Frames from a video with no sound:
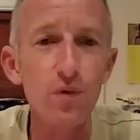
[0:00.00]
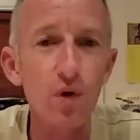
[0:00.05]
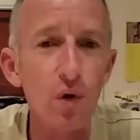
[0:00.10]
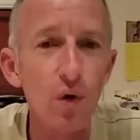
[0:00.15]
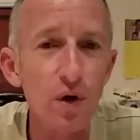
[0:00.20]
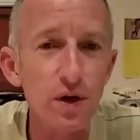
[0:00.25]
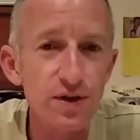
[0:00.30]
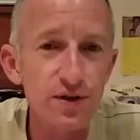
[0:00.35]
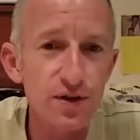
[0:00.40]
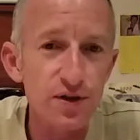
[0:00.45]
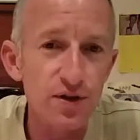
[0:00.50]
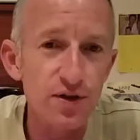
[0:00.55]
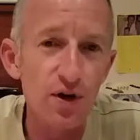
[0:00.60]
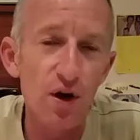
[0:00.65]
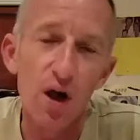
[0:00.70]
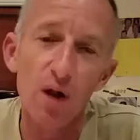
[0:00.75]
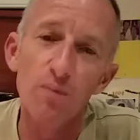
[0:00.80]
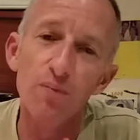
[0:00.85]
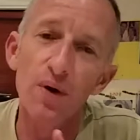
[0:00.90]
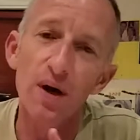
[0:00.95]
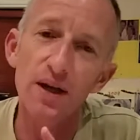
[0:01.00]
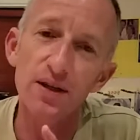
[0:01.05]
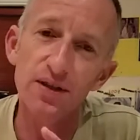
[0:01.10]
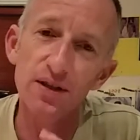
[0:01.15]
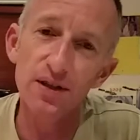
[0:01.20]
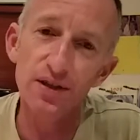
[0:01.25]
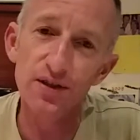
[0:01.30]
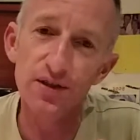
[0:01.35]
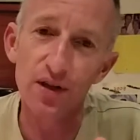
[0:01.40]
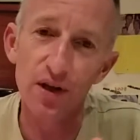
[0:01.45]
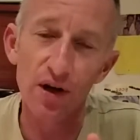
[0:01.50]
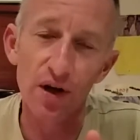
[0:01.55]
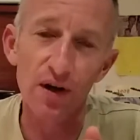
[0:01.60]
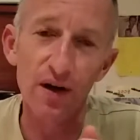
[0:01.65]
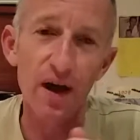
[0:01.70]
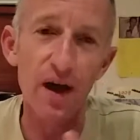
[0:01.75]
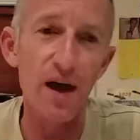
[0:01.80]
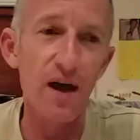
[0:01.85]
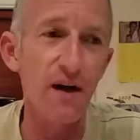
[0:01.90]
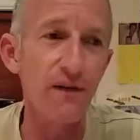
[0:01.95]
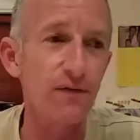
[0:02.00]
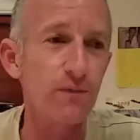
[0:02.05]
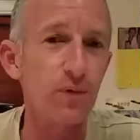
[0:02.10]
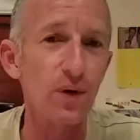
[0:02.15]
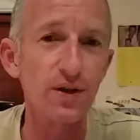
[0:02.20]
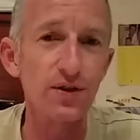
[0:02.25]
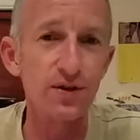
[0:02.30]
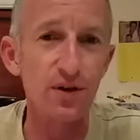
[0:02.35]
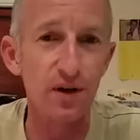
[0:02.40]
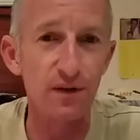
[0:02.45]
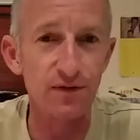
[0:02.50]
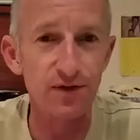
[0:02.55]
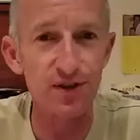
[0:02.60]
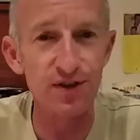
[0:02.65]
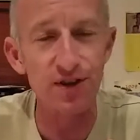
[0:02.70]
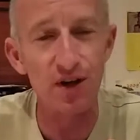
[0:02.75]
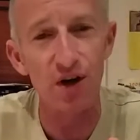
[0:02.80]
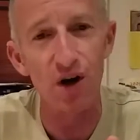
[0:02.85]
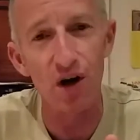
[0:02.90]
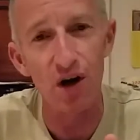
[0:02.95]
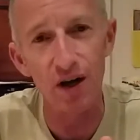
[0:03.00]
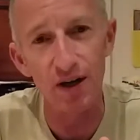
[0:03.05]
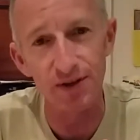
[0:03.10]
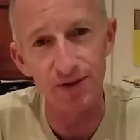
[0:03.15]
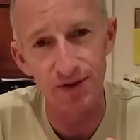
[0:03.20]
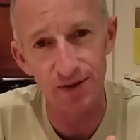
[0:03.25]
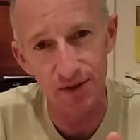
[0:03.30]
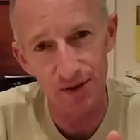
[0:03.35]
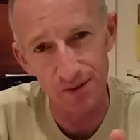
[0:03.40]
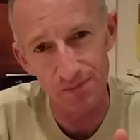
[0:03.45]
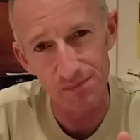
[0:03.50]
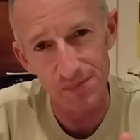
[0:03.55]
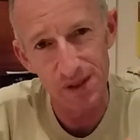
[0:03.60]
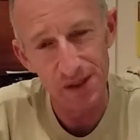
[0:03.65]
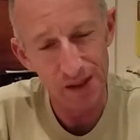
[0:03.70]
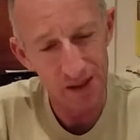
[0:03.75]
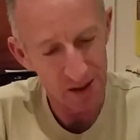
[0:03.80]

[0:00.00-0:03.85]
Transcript: oyster style bracelets that I have, once I've sized them,